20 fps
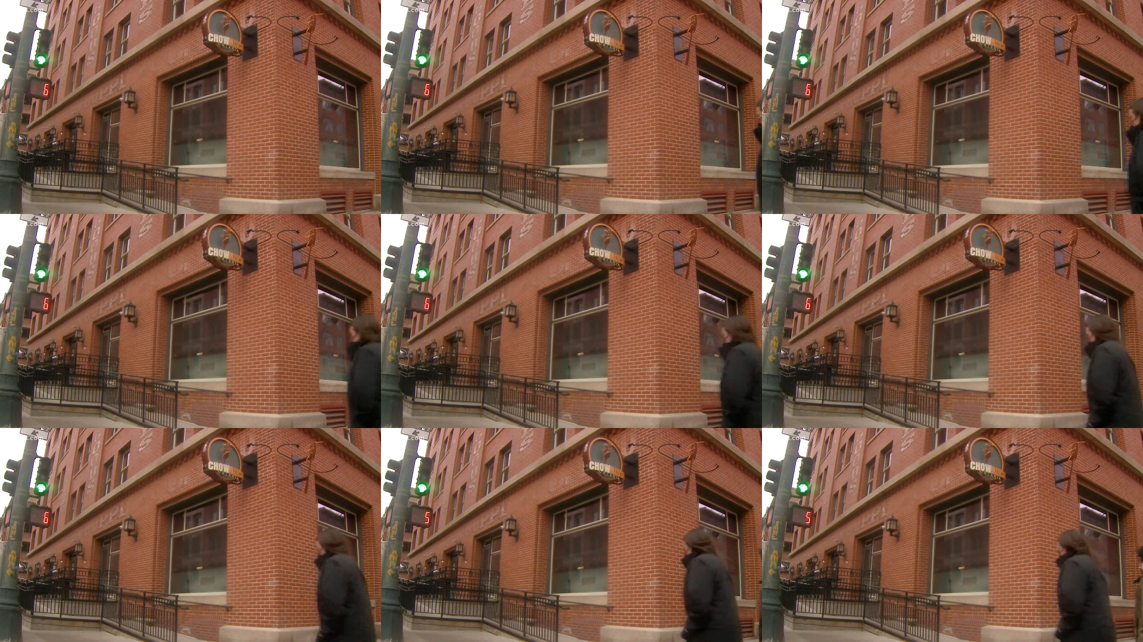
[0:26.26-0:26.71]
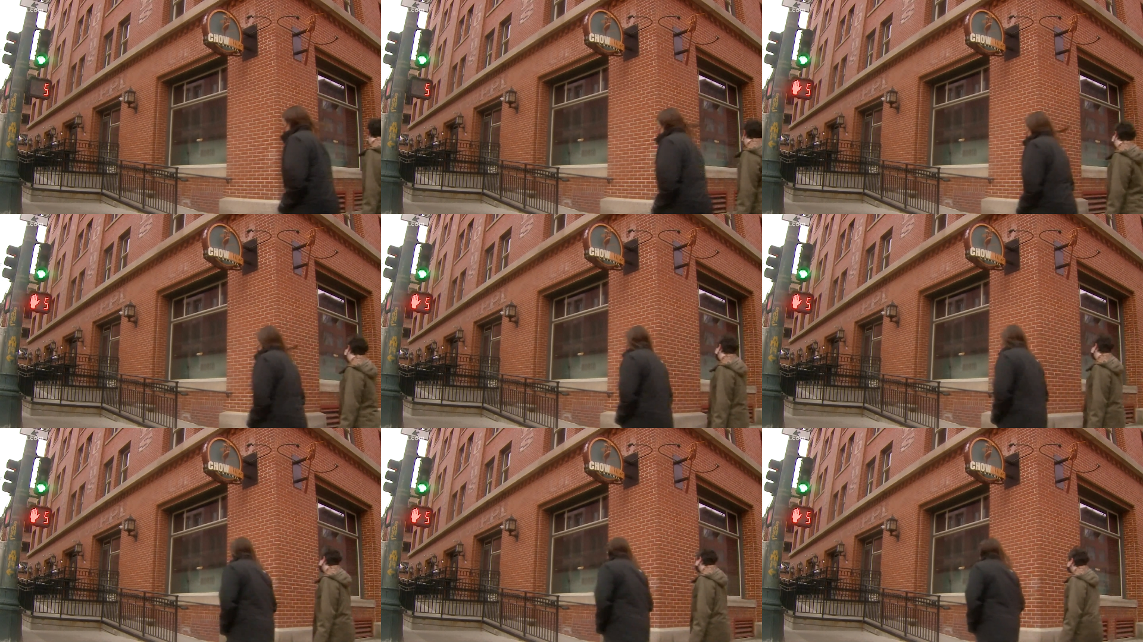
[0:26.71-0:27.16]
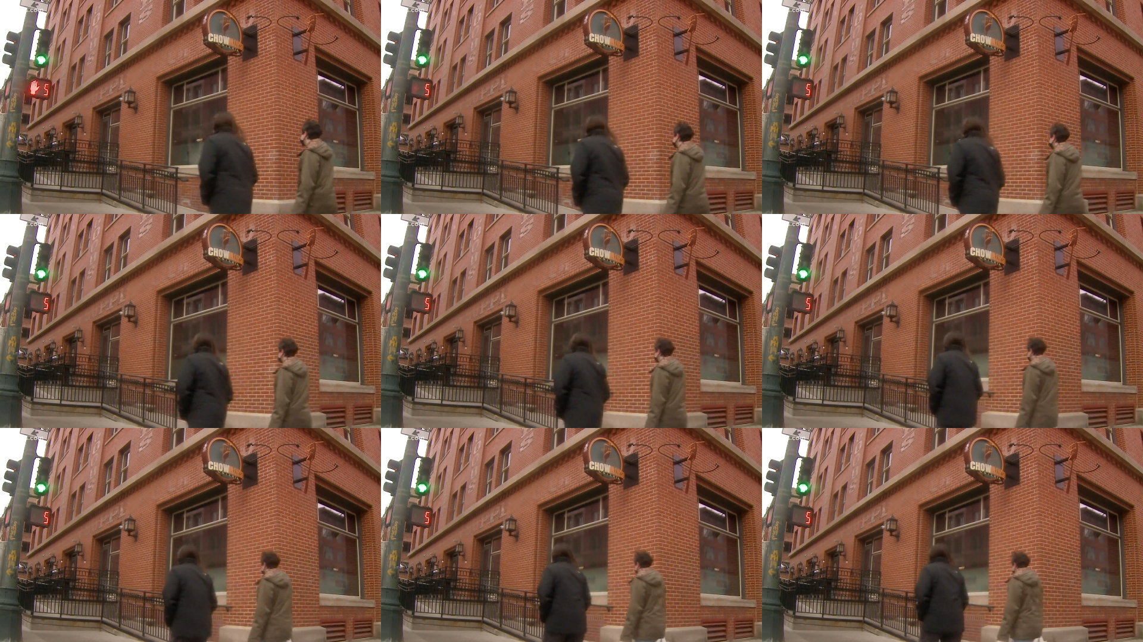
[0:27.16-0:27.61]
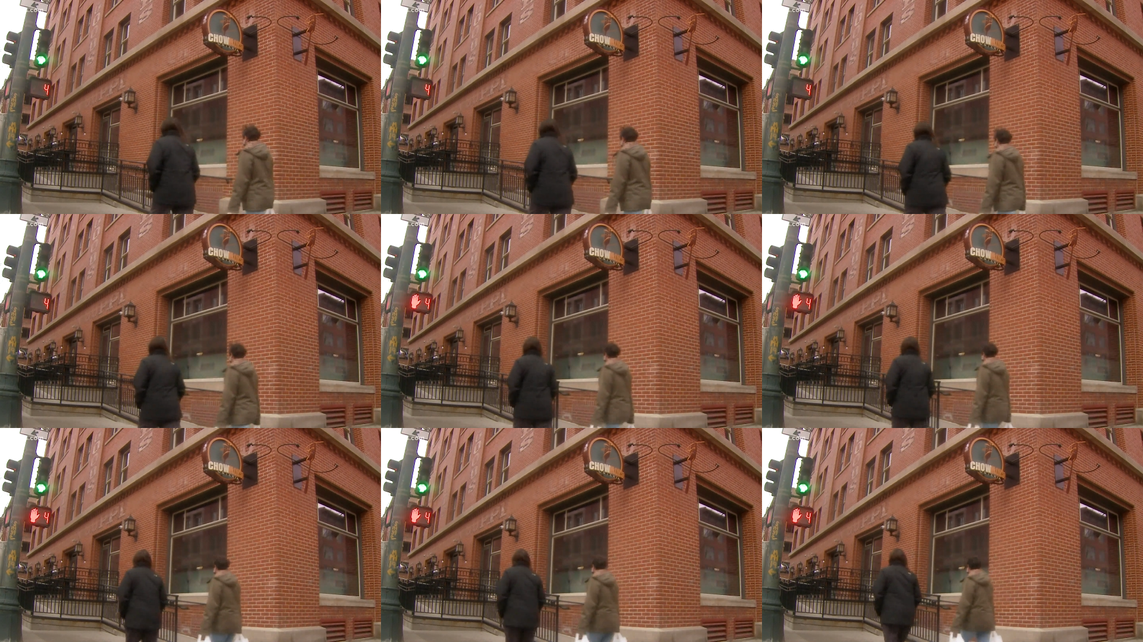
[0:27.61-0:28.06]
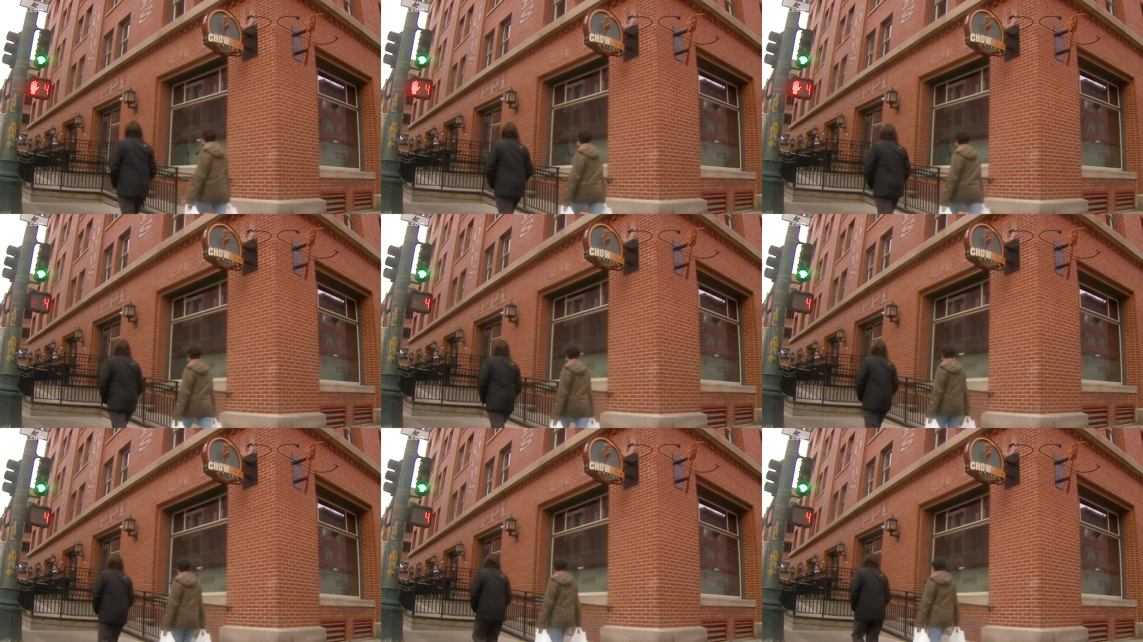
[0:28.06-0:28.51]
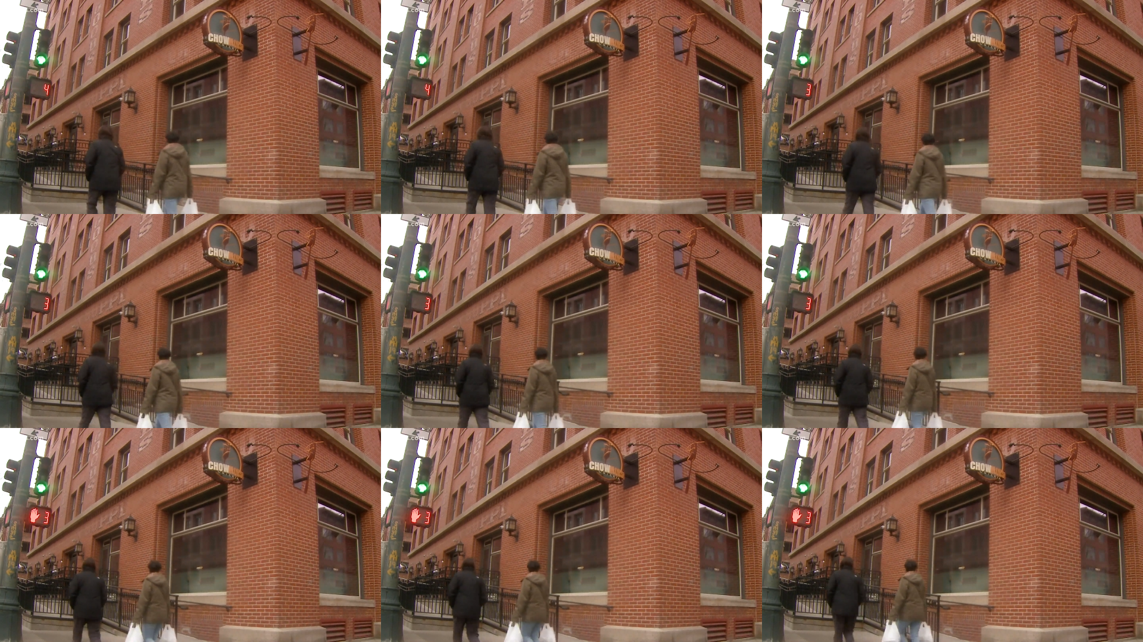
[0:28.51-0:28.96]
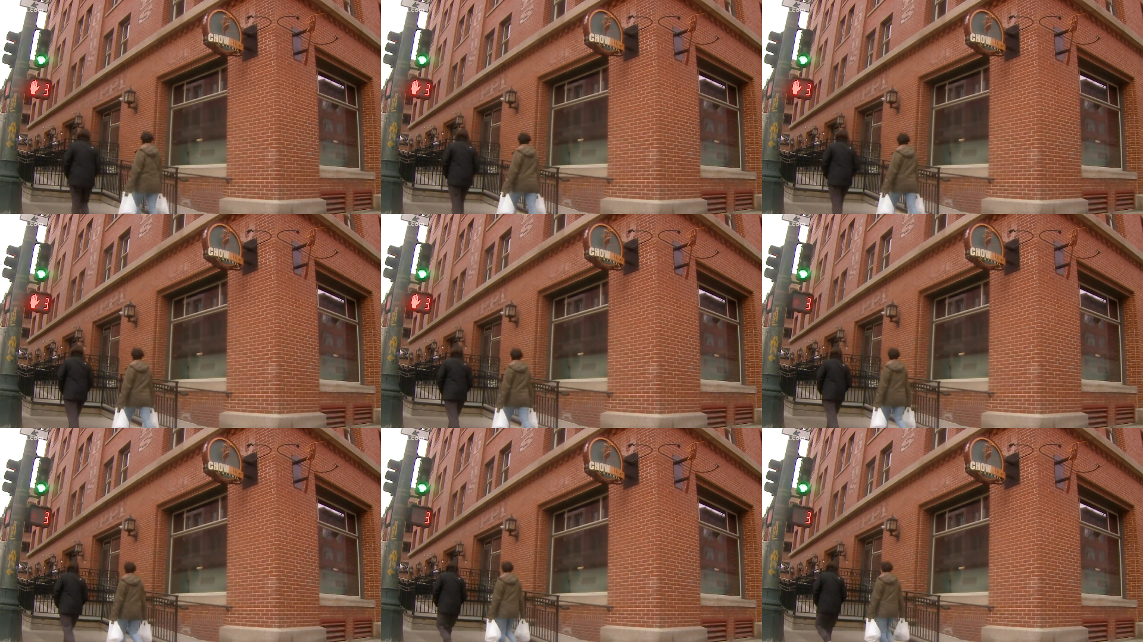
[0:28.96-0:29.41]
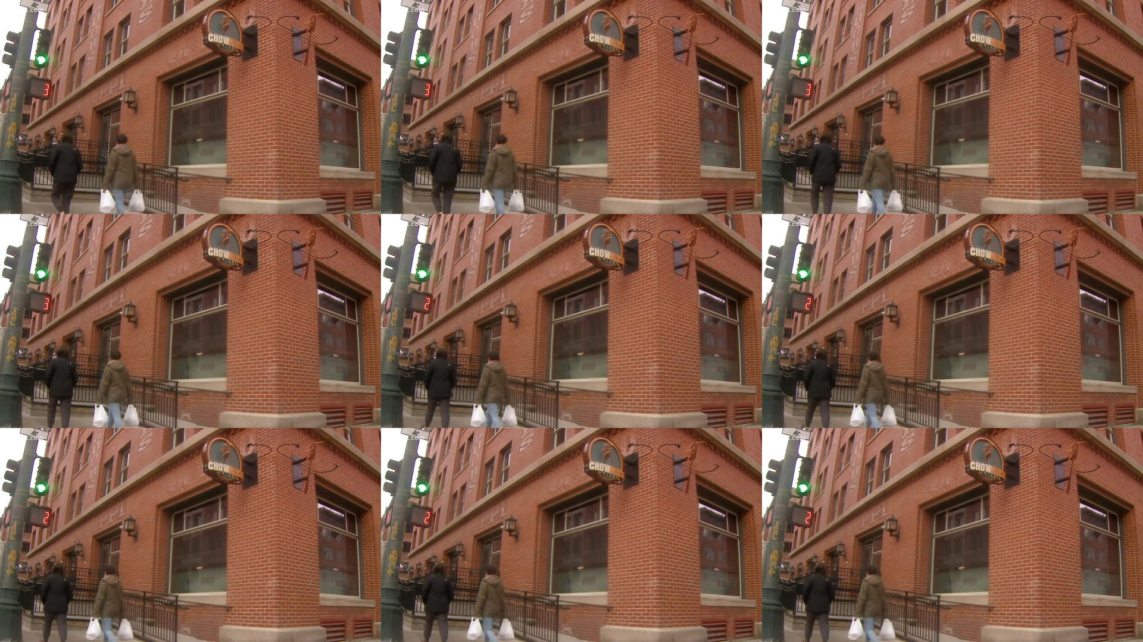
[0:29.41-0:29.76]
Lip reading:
No face is visible, so there are no lips to read.